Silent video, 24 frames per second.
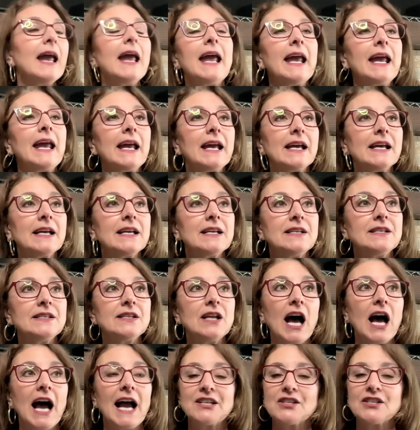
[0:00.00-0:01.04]

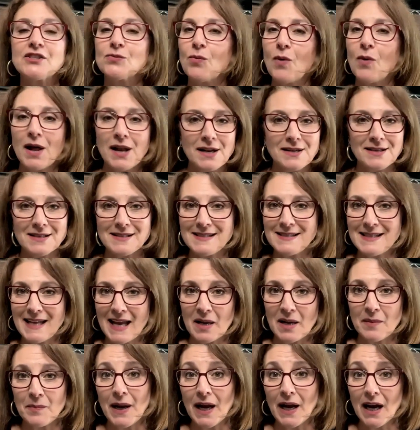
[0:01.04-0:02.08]
and I just wanted to
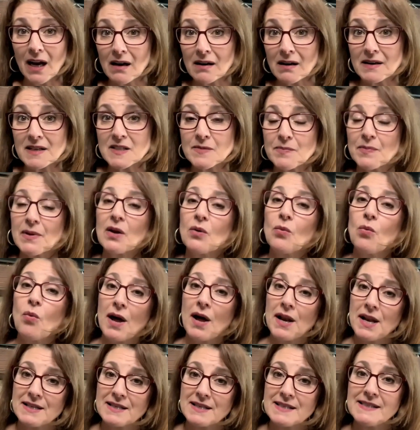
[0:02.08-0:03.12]
stay in Paris, but I
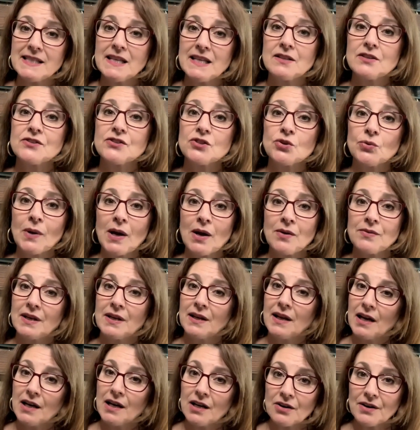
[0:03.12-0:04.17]
wanted to see the
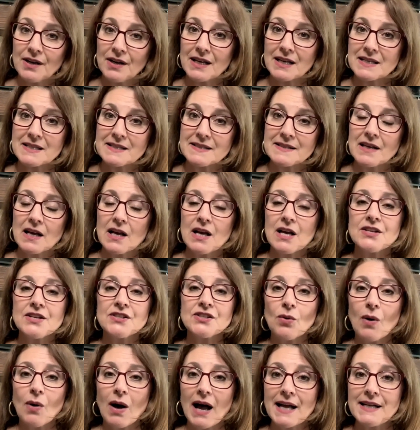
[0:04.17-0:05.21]
surrounding areas.
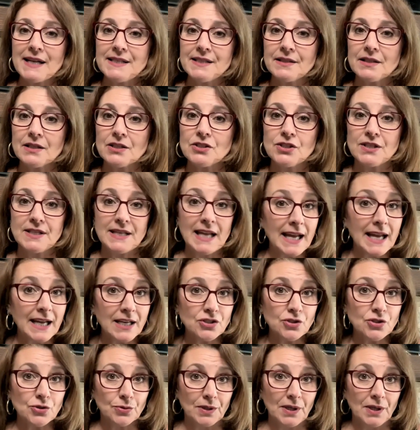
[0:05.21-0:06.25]
So I did a day
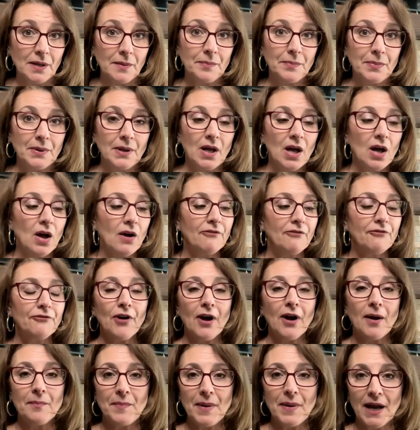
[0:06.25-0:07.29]
trip
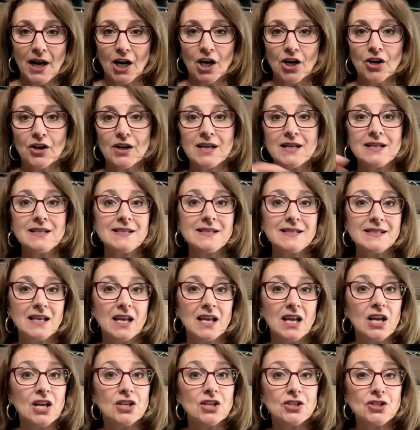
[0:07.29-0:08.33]
from Paris
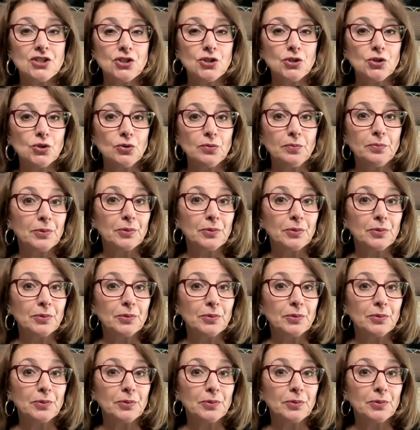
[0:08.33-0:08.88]
to